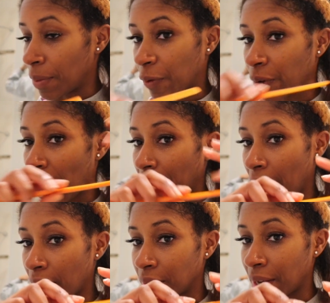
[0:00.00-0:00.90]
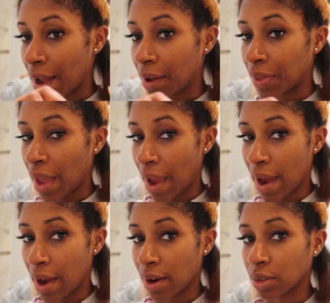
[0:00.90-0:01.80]
the flat iron down the
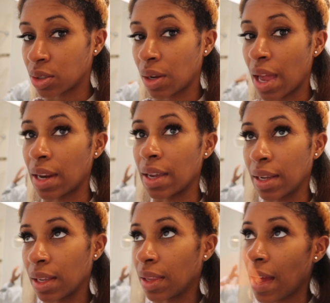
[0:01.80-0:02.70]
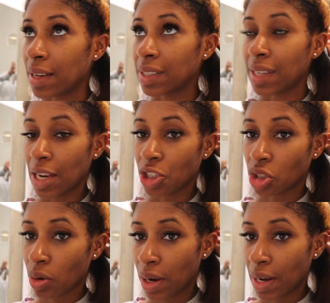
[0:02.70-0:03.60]
hair so that it can like stay
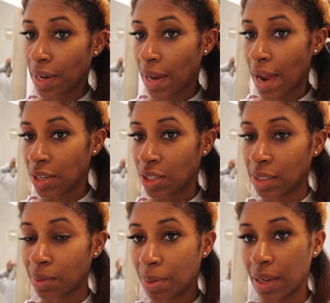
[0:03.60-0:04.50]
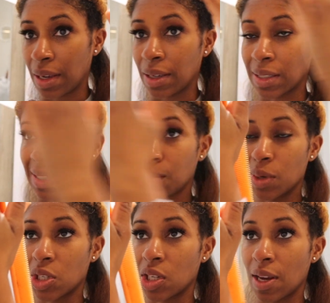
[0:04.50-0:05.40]
straight and not just be
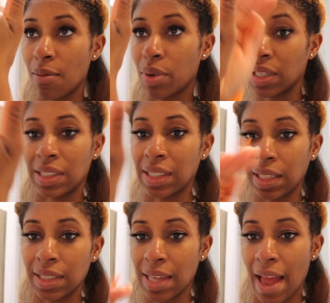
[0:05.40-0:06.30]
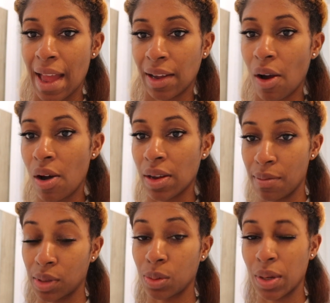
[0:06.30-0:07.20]
smushing it, but a zigzag all
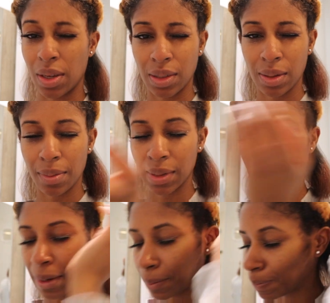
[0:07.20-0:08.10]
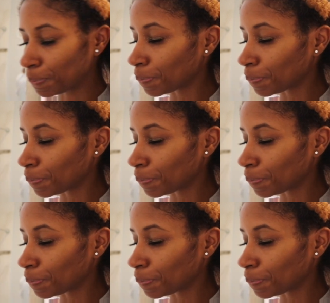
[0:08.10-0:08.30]
in between. You see what I'm saying?